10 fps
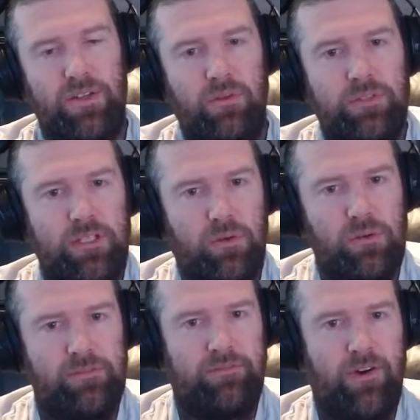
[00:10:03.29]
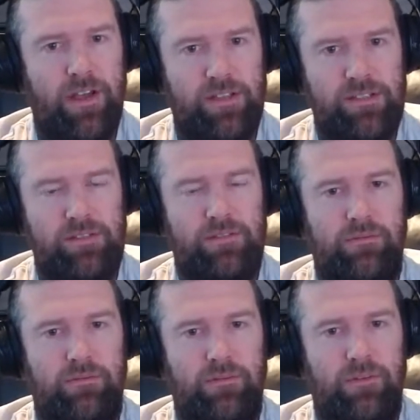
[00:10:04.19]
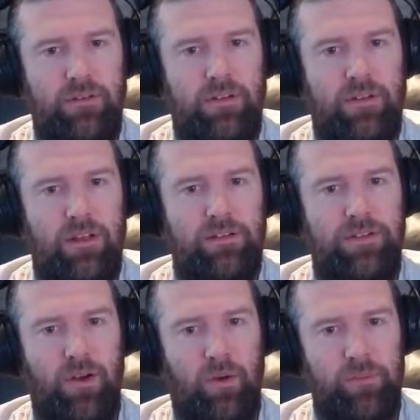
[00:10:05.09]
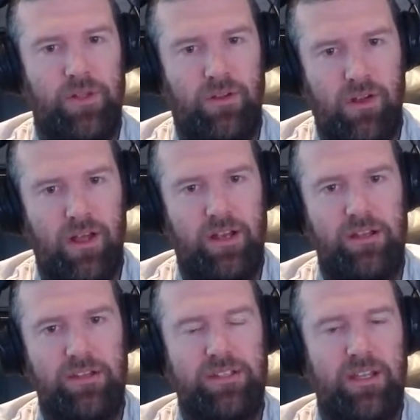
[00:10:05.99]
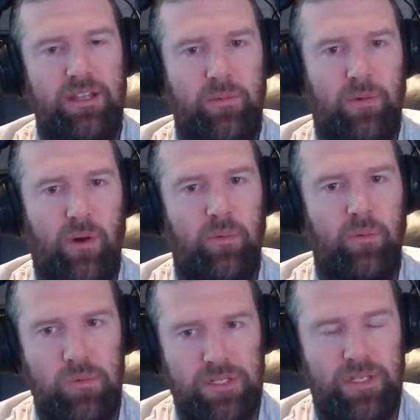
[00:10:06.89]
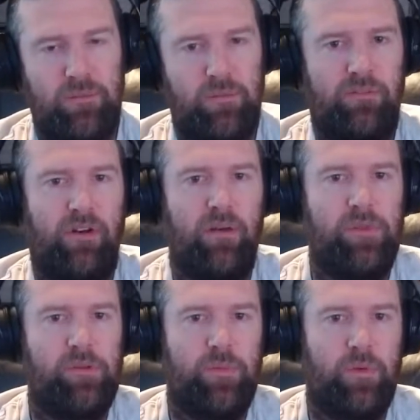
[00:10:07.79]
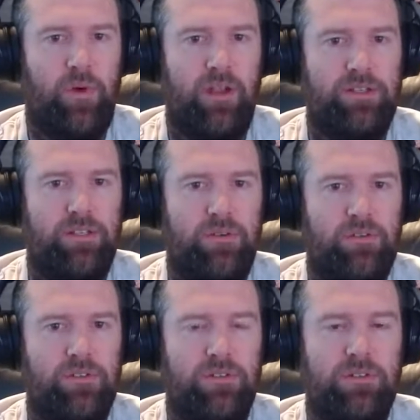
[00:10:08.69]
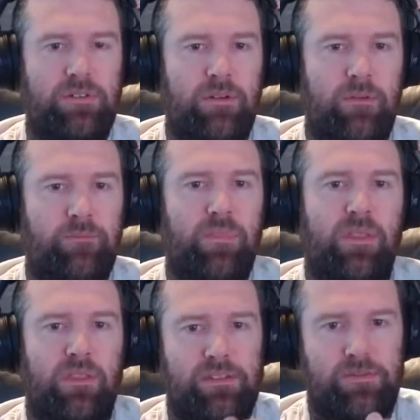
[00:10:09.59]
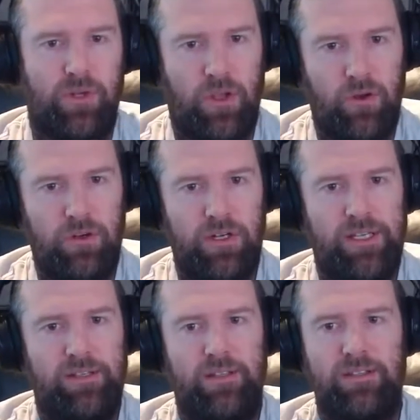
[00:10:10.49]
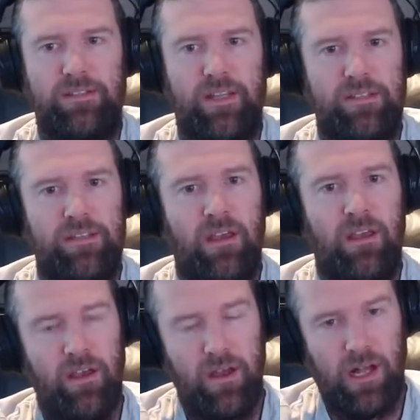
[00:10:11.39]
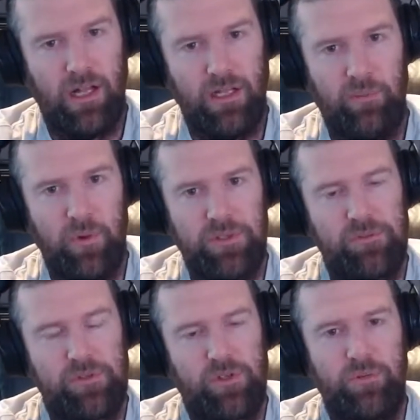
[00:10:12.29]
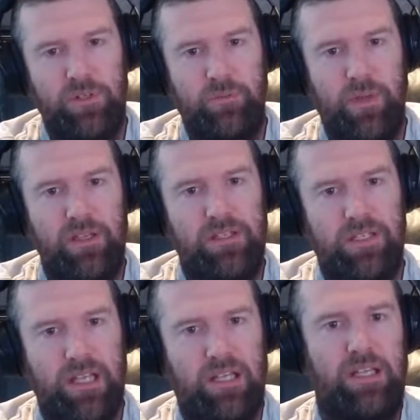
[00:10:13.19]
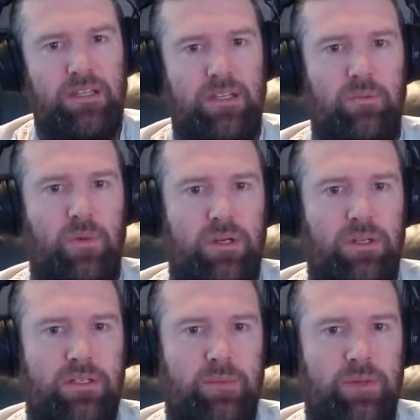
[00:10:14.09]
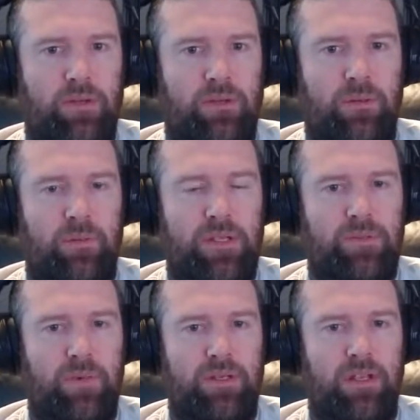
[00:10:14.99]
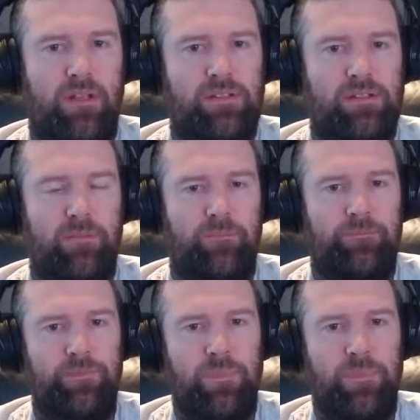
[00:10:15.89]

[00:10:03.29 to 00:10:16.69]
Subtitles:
consulting or advice to help the client understand their problems and then provide them the right solutions. There's recurring in this. There's a lot more subscription-based selling than what a typical MSP does.